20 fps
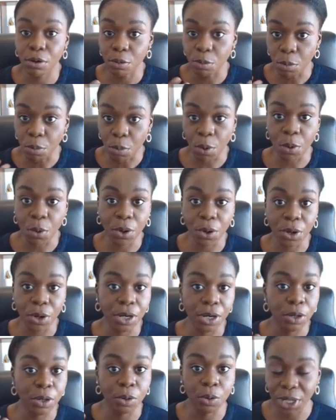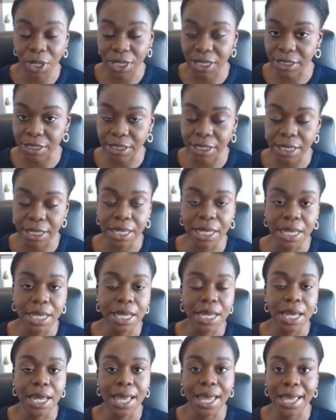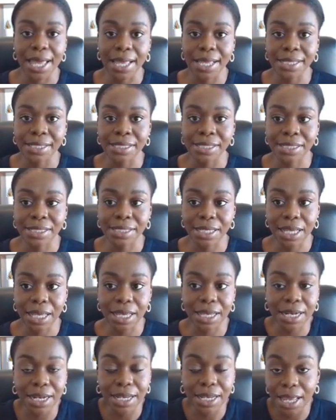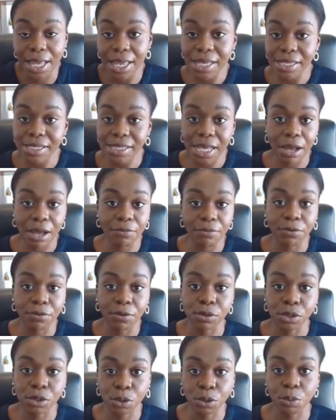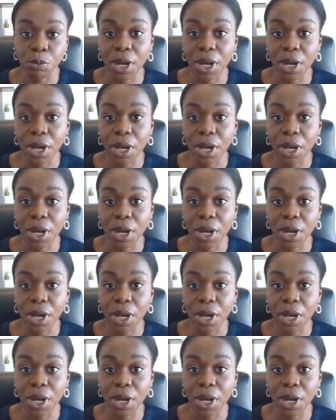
more quickly. And it is helpful to